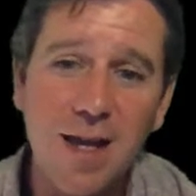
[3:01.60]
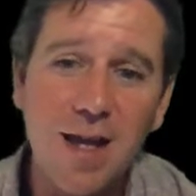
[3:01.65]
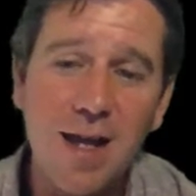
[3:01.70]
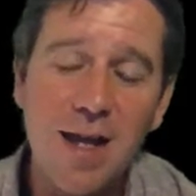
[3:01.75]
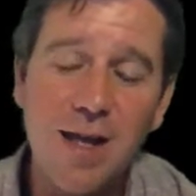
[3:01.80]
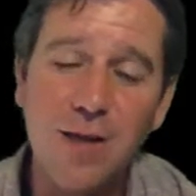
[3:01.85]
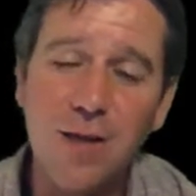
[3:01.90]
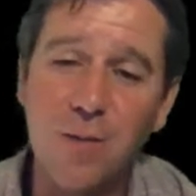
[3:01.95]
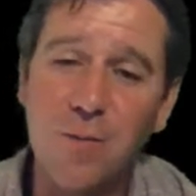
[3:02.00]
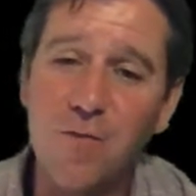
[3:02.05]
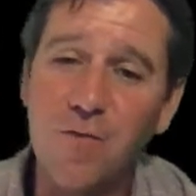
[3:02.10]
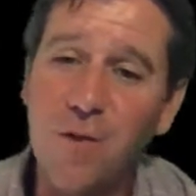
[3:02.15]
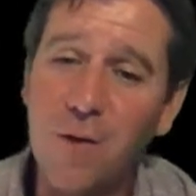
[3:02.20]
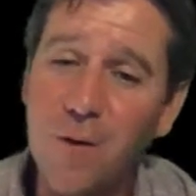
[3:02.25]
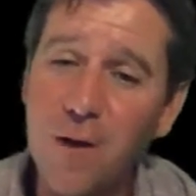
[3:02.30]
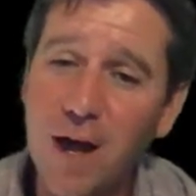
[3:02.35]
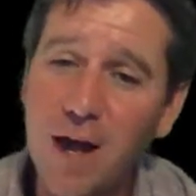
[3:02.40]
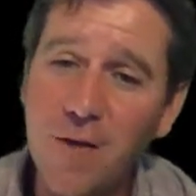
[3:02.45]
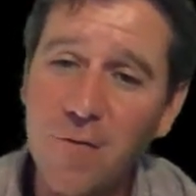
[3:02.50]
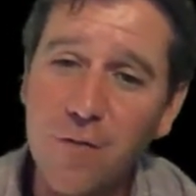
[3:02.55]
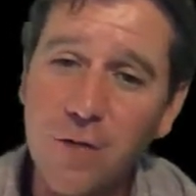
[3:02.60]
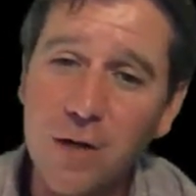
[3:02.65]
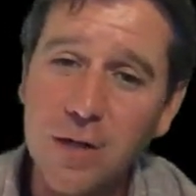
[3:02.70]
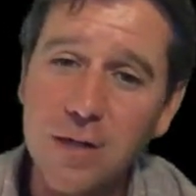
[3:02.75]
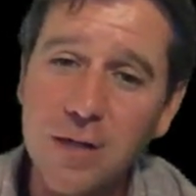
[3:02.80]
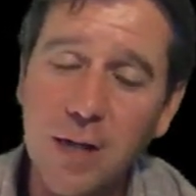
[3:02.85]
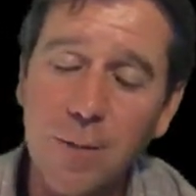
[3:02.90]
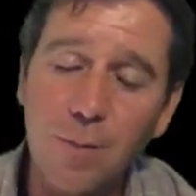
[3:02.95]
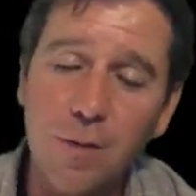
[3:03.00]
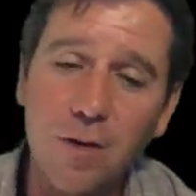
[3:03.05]
in some fungi, for
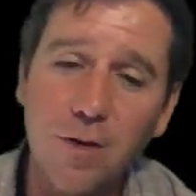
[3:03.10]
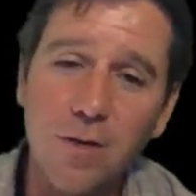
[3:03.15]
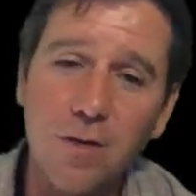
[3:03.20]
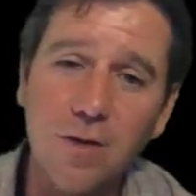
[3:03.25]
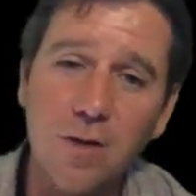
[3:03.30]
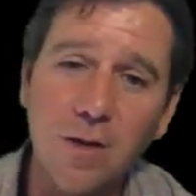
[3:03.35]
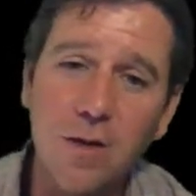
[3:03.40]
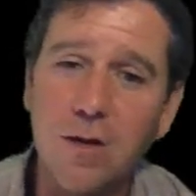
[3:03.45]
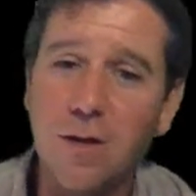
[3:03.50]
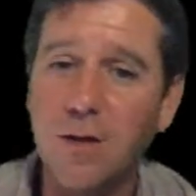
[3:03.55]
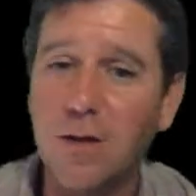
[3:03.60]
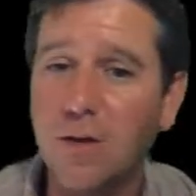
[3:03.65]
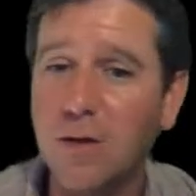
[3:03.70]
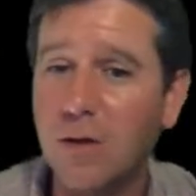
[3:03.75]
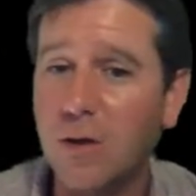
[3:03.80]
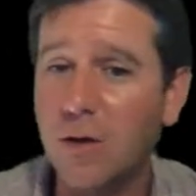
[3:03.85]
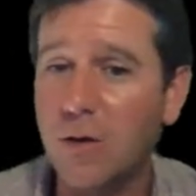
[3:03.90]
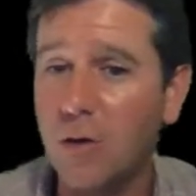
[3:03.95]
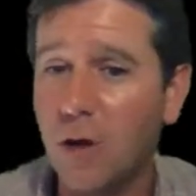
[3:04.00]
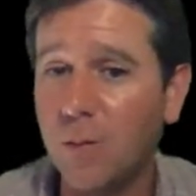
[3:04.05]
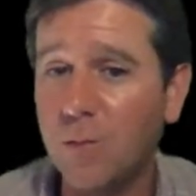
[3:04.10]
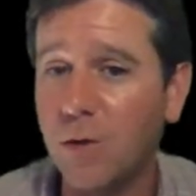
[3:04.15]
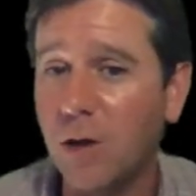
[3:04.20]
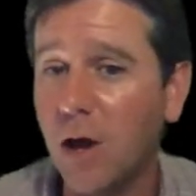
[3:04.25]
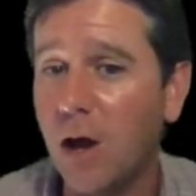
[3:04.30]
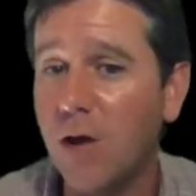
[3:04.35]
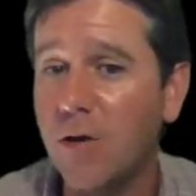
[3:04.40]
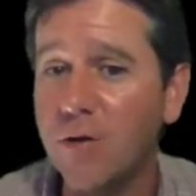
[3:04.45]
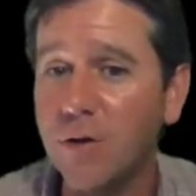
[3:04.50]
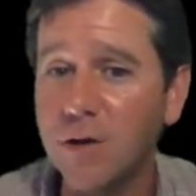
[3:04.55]
example, to up to
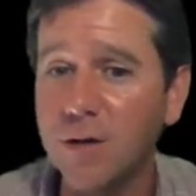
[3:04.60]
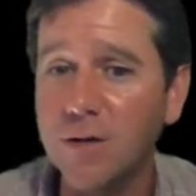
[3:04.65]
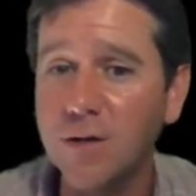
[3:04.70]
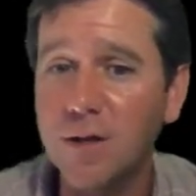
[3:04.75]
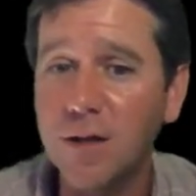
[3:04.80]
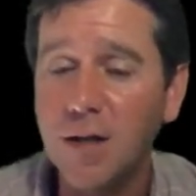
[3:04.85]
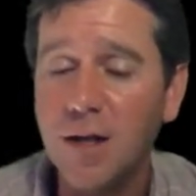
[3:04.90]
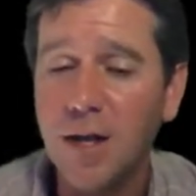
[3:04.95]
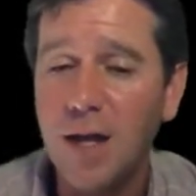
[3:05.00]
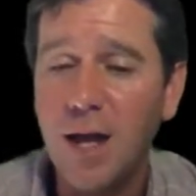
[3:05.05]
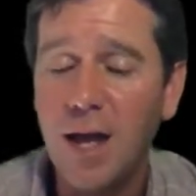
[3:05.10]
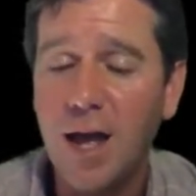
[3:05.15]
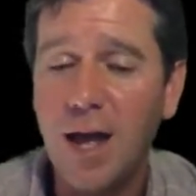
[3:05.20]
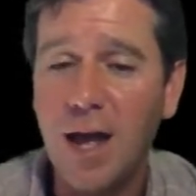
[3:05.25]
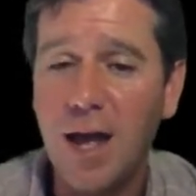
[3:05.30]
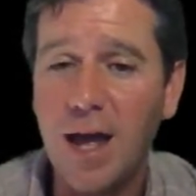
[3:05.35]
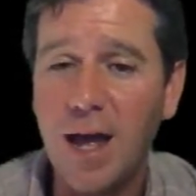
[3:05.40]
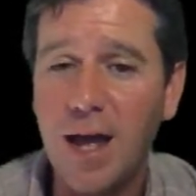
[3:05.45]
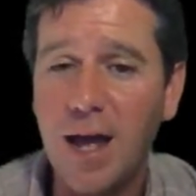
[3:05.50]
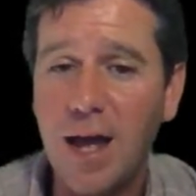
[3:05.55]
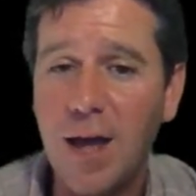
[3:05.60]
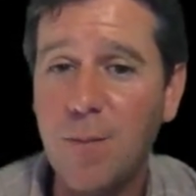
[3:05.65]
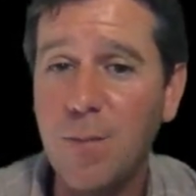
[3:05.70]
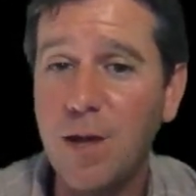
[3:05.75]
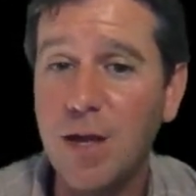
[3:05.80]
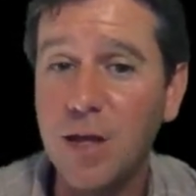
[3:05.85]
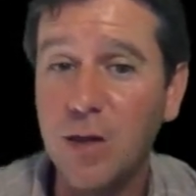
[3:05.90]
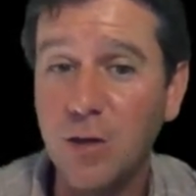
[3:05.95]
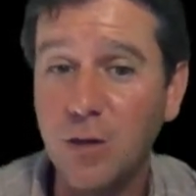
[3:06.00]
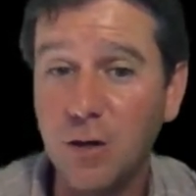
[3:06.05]
100
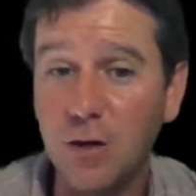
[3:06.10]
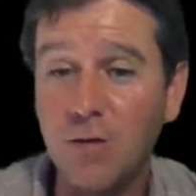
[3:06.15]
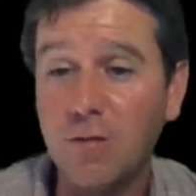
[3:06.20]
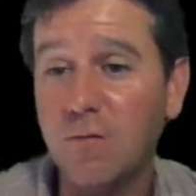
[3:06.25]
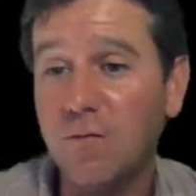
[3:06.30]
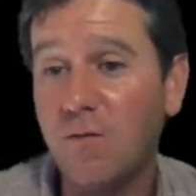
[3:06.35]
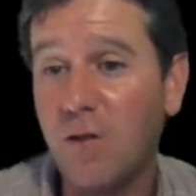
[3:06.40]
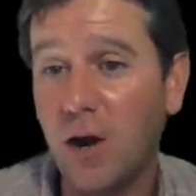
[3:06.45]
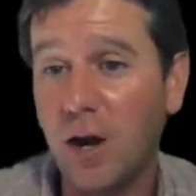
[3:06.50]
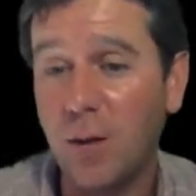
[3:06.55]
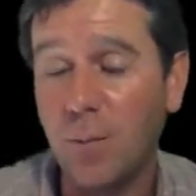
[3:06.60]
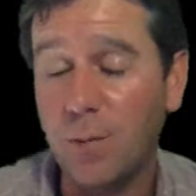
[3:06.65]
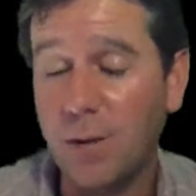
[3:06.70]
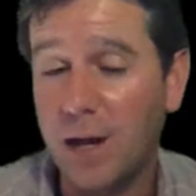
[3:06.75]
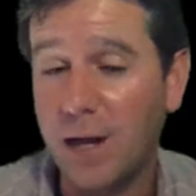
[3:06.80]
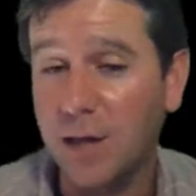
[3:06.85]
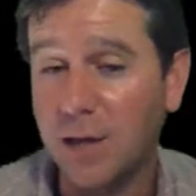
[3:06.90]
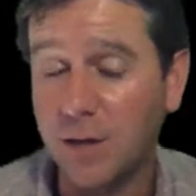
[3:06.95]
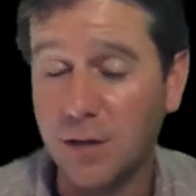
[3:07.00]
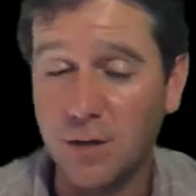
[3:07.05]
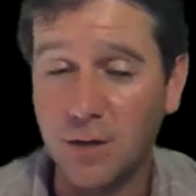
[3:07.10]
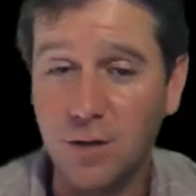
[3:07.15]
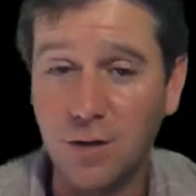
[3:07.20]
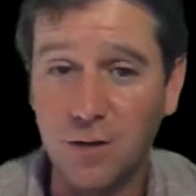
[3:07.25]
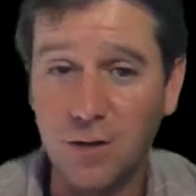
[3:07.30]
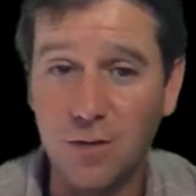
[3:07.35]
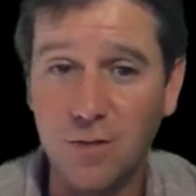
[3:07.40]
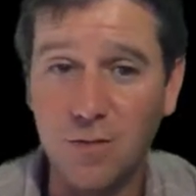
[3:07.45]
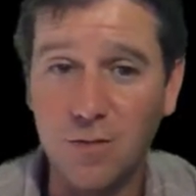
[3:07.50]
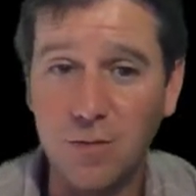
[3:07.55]
MB in certain flowering plants that
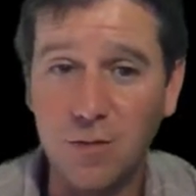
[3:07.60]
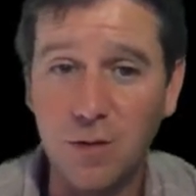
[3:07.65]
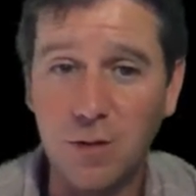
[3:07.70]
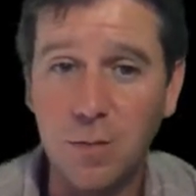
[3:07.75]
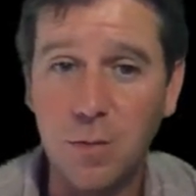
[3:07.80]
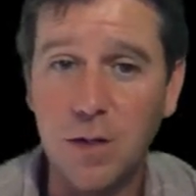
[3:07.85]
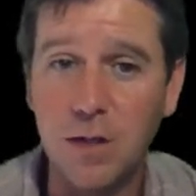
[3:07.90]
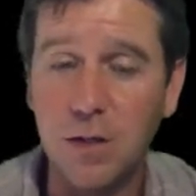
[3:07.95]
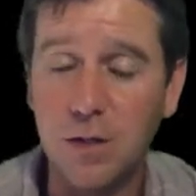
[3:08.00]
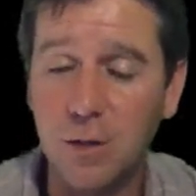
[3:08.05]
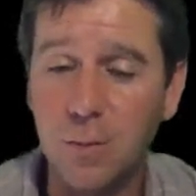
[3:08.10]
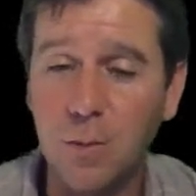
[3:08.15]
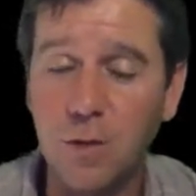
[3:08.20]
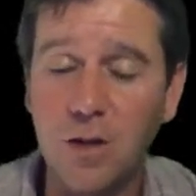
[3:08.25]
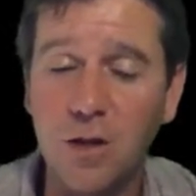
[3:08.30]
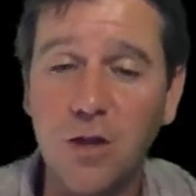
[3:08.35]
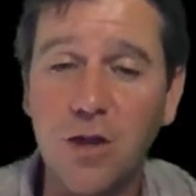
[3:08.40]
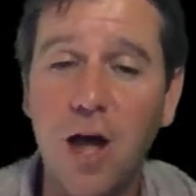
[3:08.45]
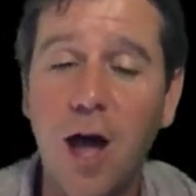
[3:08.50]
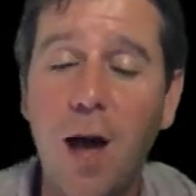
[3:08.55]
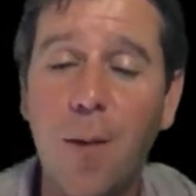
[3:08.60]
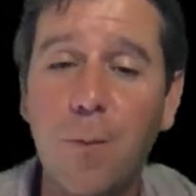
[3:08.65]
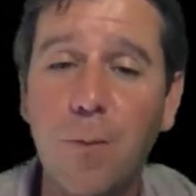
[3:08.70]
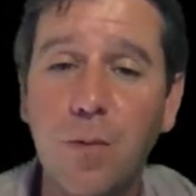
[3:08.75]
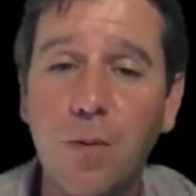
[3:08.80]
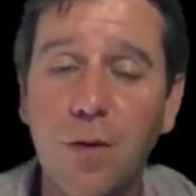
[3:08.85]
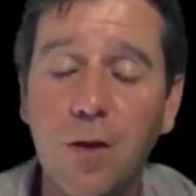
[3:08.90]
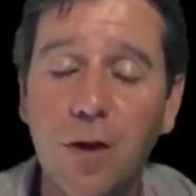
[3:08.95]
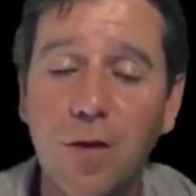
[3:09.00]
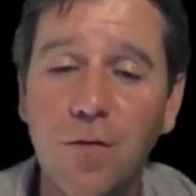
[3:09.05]
are the species up at the top
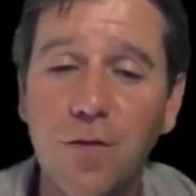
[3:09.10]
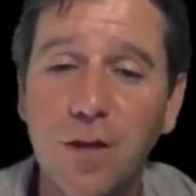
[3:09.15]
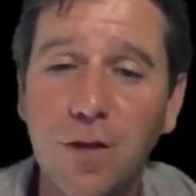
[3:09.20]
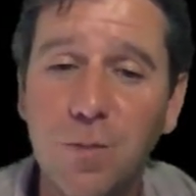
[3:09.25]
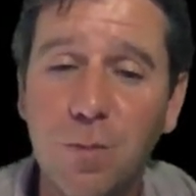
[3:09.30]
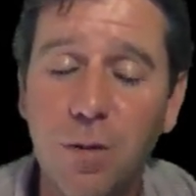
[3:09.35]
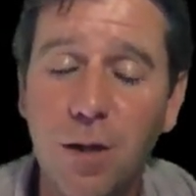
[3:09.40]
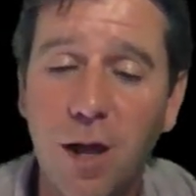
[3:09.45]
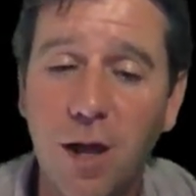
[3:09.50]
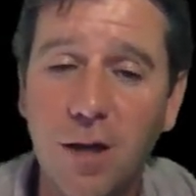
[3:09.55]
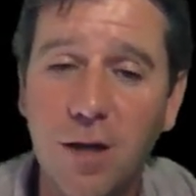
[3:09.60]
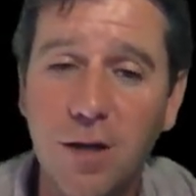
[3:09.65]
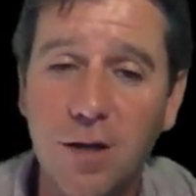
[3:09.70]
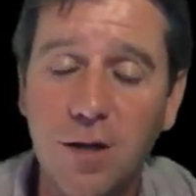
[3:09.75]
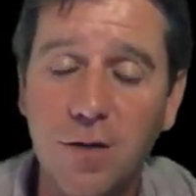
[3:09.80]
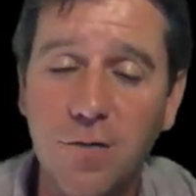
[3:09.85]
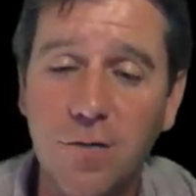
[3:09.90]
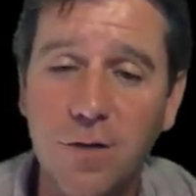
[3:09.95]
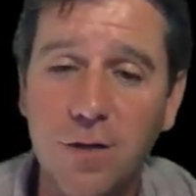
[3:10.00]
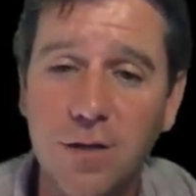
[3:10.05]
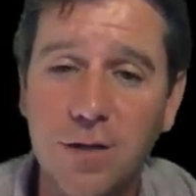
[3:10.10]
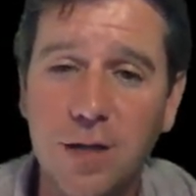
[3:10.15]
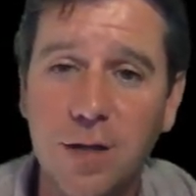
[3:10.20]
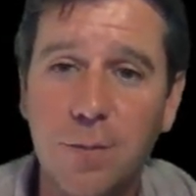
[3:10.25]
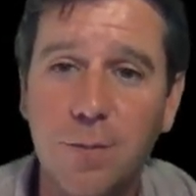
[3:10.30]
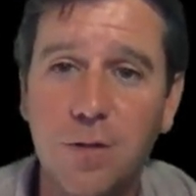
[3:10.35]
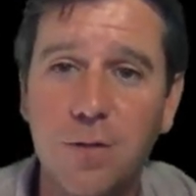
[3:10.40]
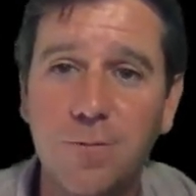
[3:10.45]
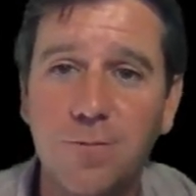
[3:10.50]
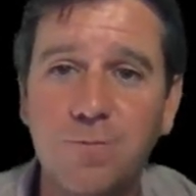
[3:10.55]
of this plot here, for
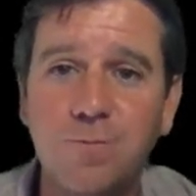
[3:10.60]
example.